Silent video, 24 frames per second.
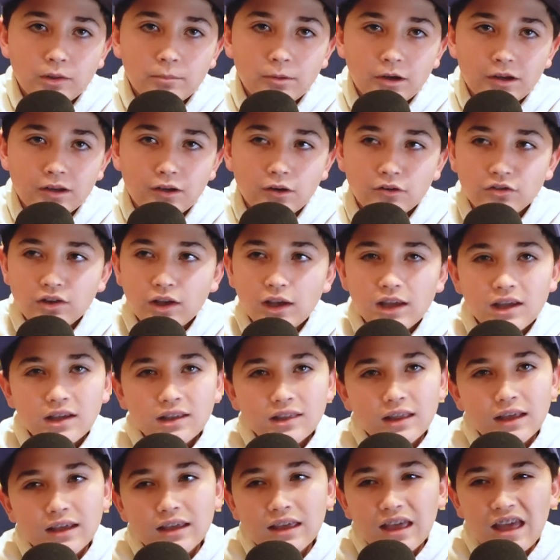Buccaneers.
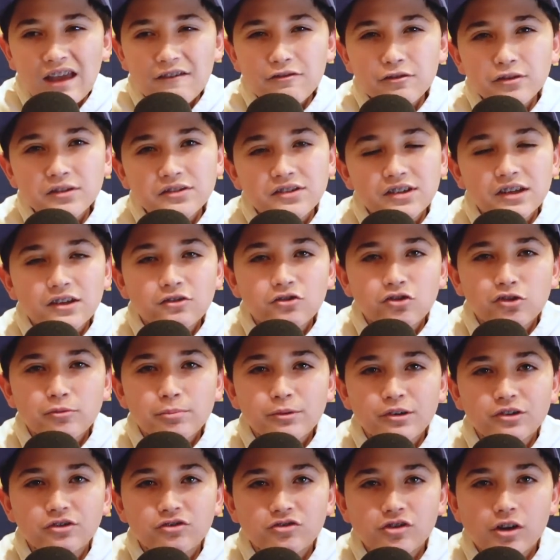Like, everyone's seeing Drew
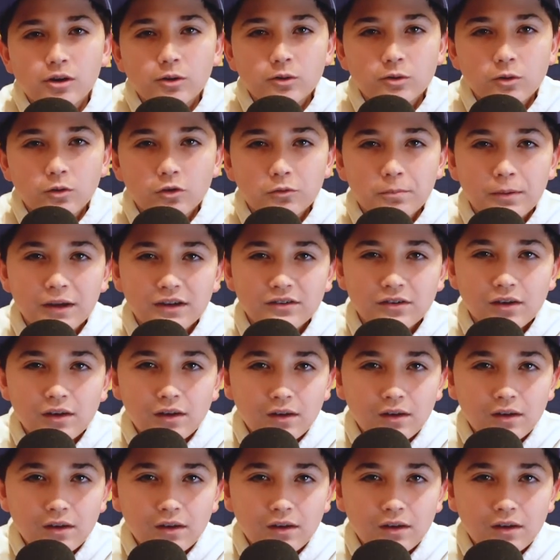Brees struggle with those picks.